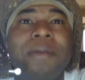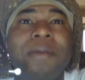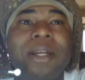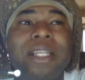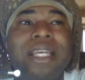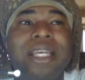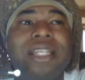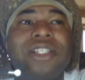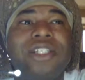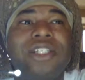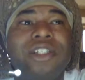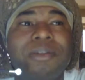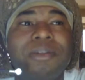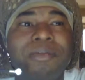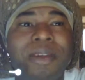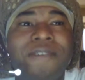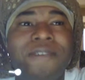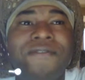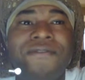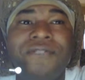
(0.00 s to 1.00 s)
but it
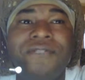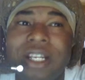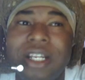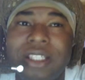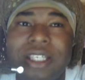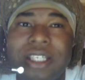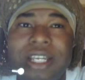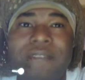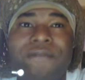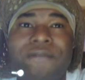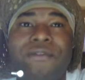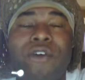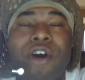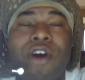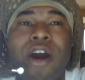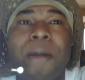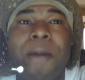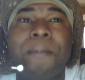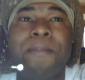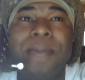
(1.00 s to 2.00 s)
shouldn't be funded
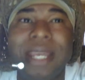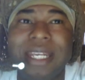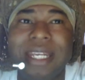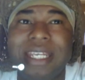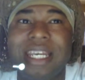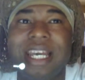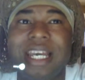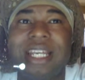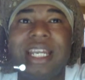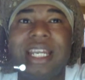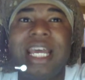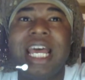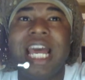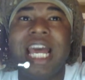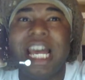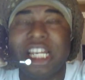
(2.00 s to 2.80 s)
for opinion